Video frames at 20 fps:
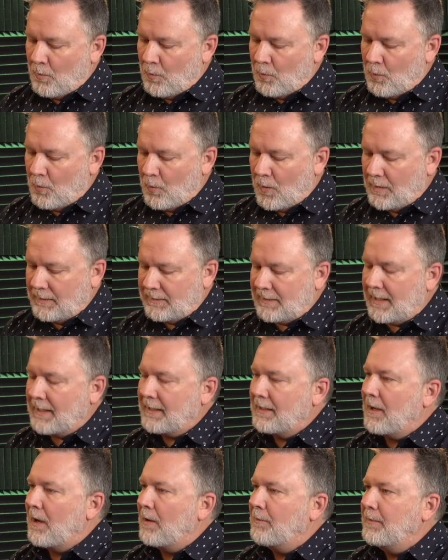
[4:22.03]
Once they
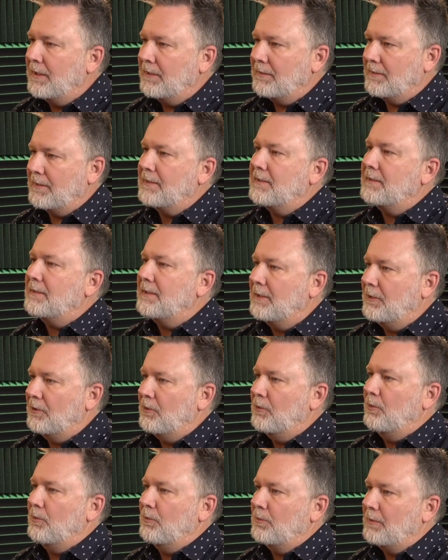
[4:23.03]
come in to see
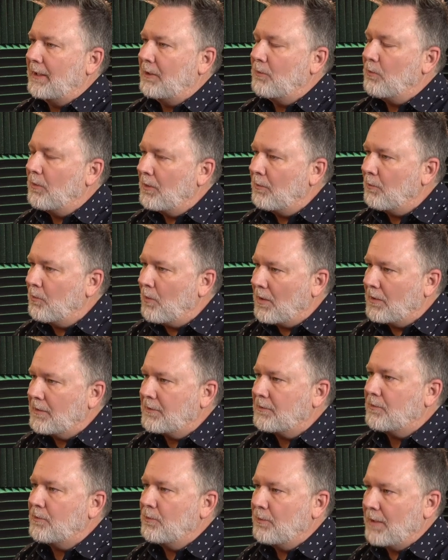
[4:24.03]
you, walk
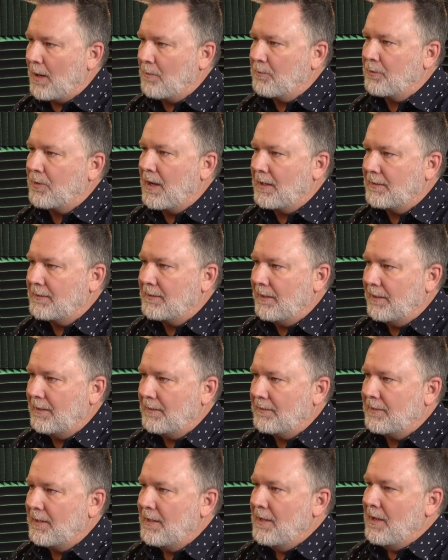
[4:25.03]
us through that
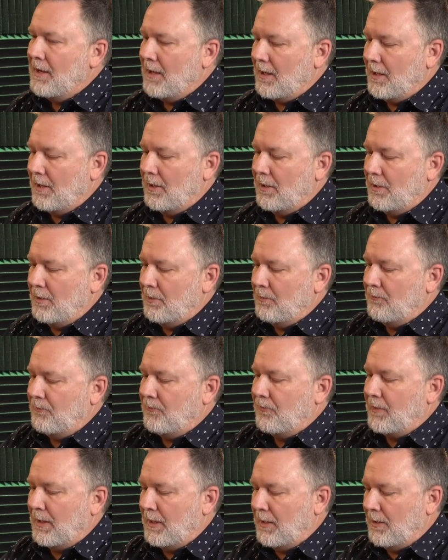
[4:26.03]
process of